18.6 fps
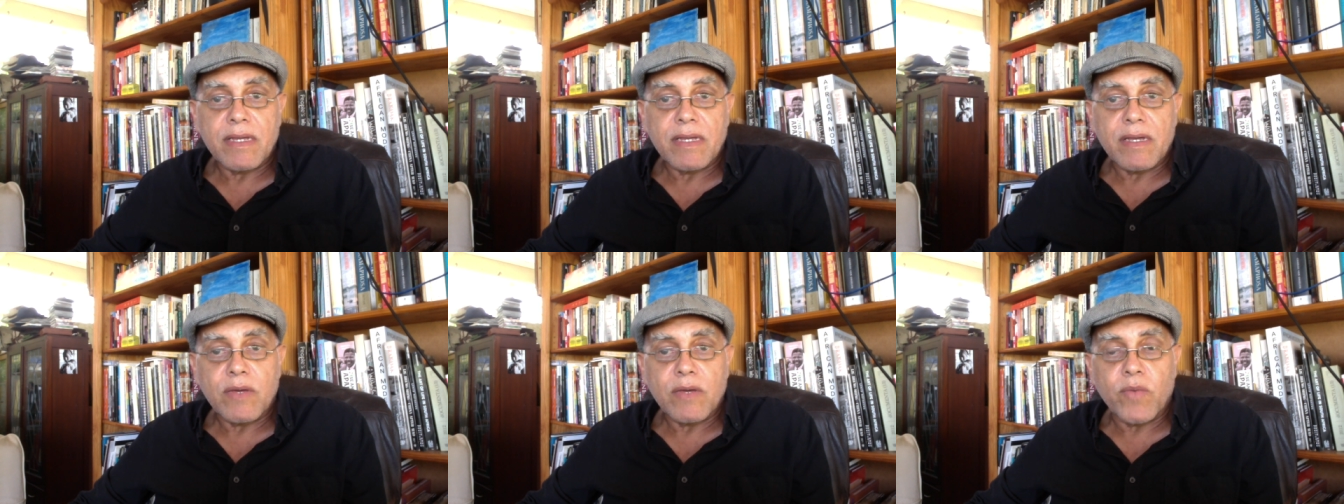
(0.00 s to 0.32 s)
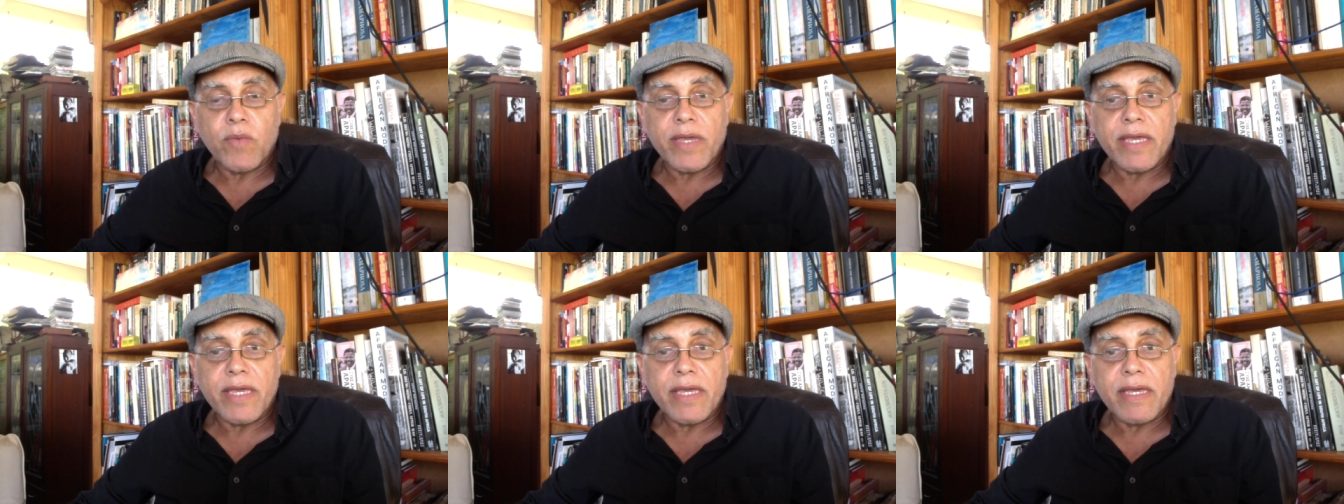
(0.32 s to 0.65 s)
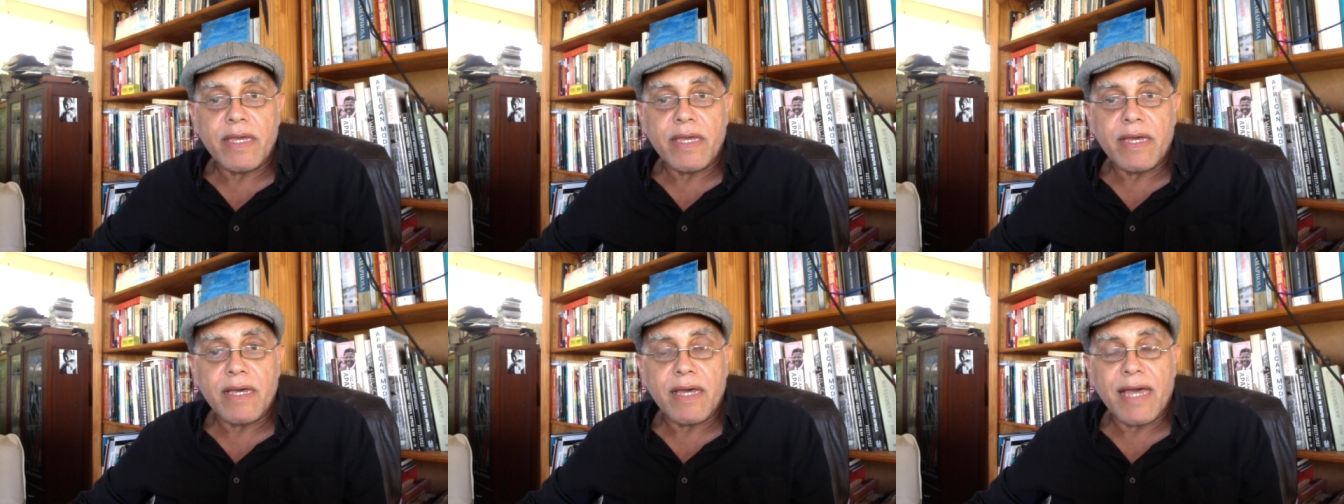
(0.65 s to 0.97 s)

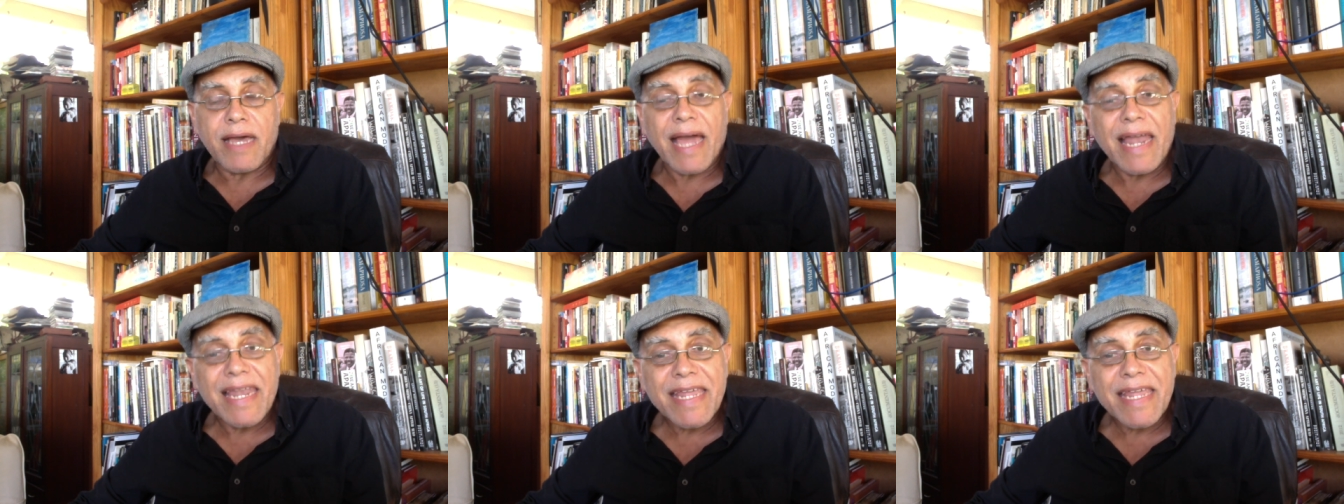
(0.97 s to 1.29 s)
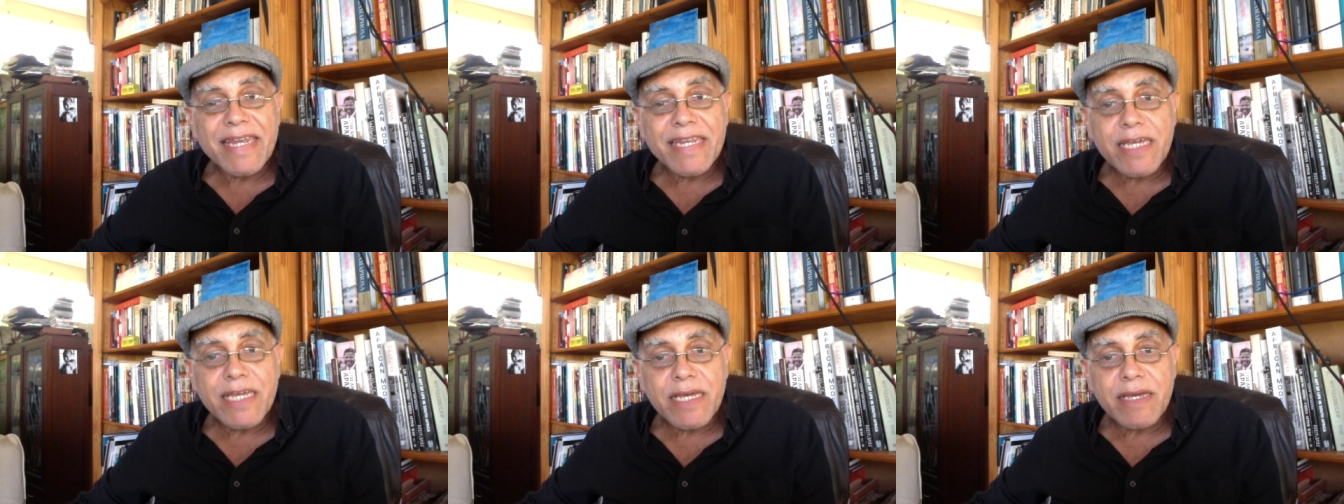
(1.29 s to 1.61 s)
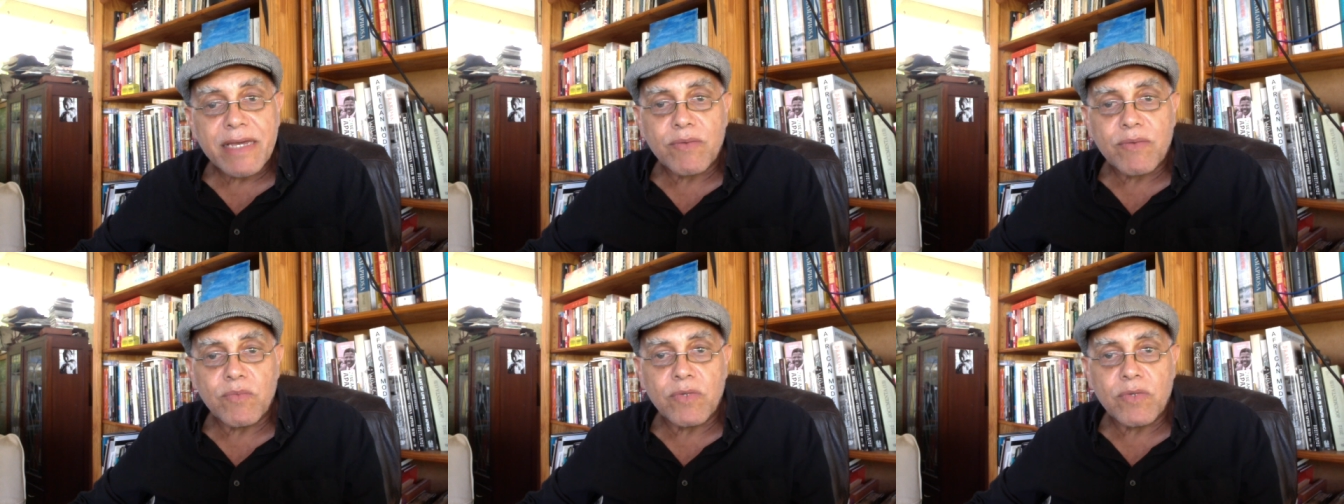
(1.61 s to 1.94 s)
where
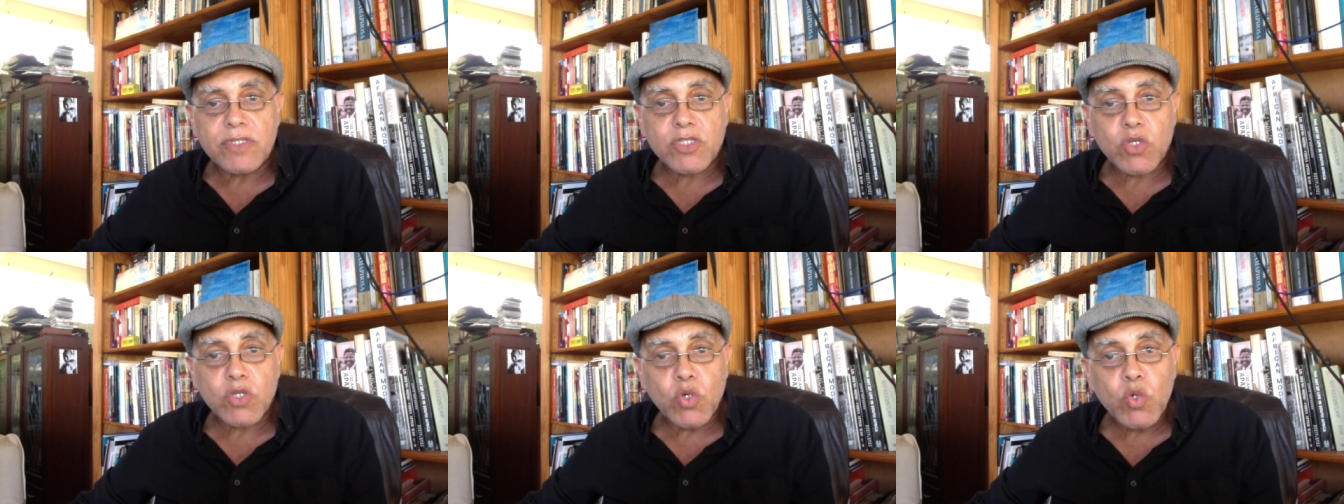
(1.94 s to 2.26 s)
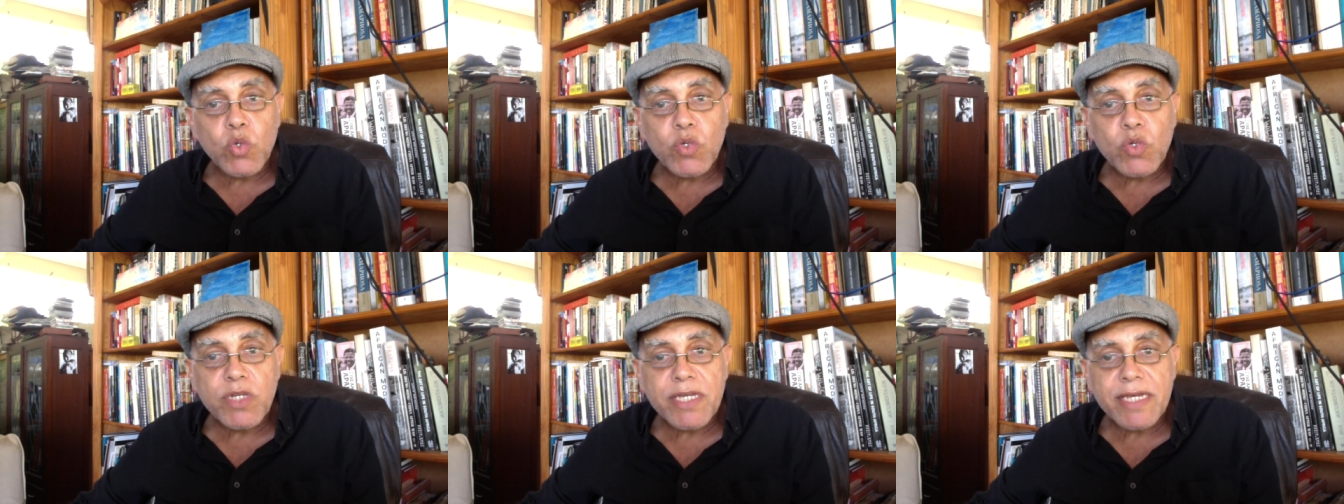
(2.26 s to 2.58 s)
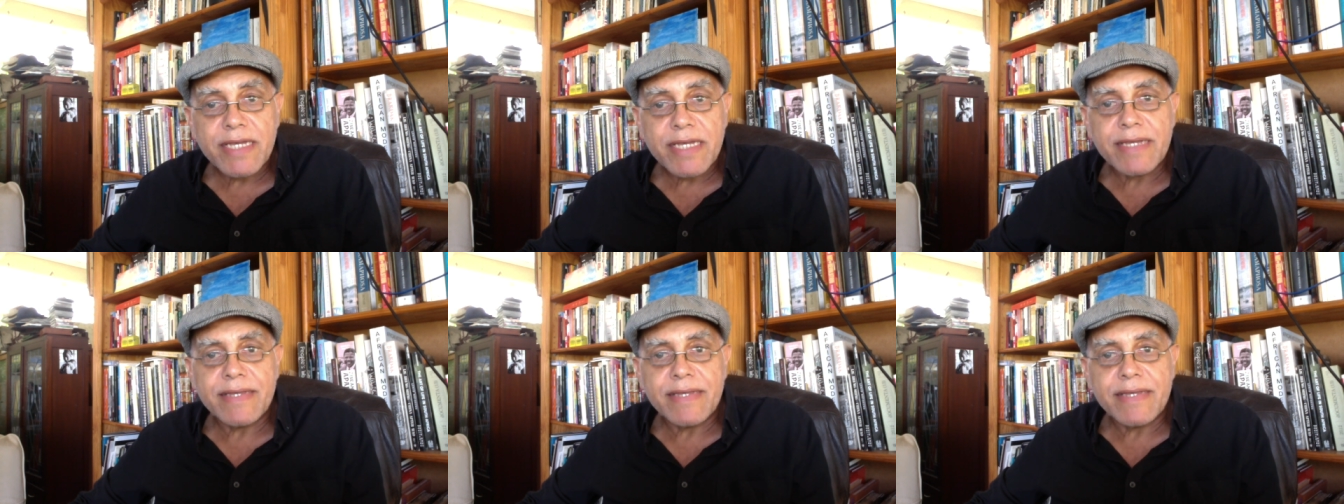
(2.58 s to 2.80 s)
Allende was couped,